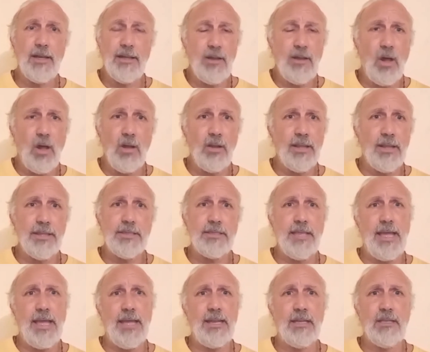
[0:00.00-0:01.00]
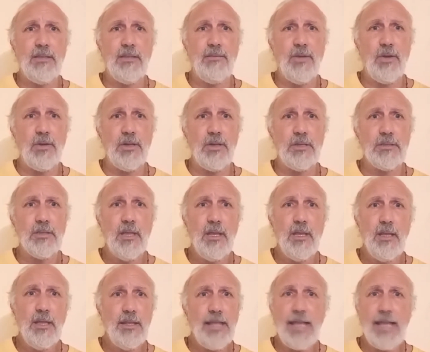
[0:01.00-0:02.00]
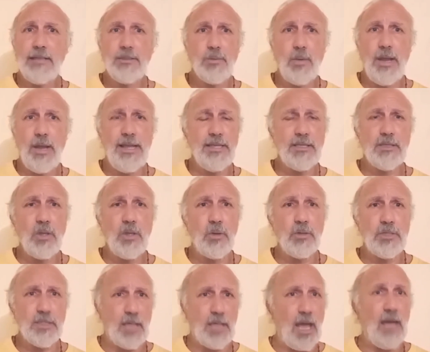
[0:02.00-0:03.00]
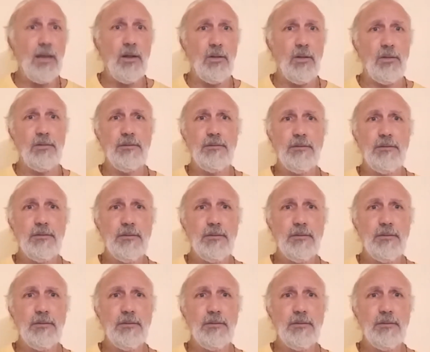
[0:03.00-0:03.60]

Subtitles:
and all ecstatic devotees. That's why it's so subtle.